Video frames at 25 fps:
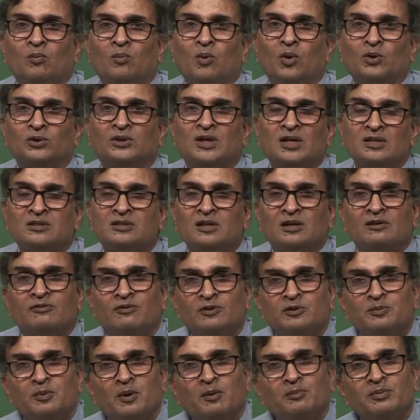Both are
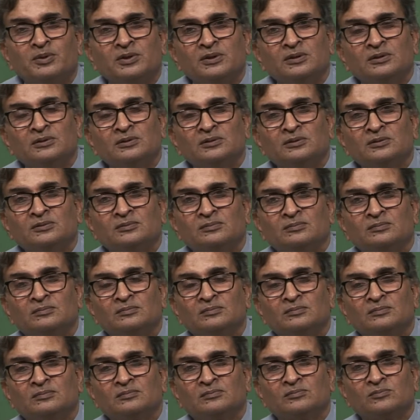surface properties.
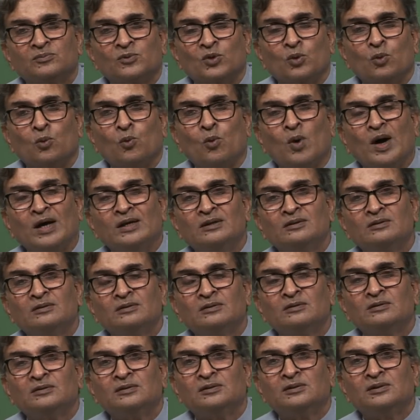One
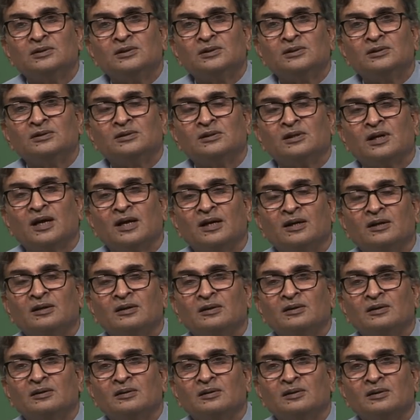is
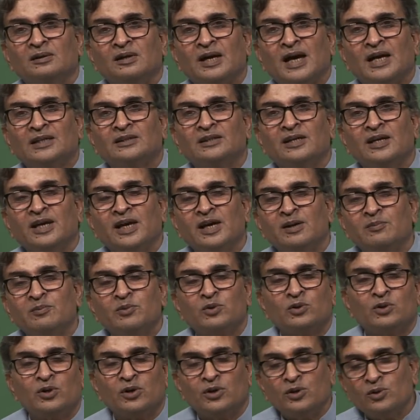trying, has an aim
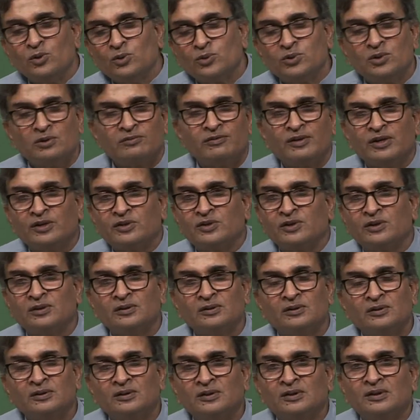to reduce the
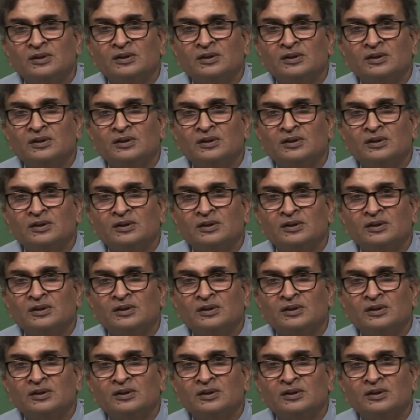friction,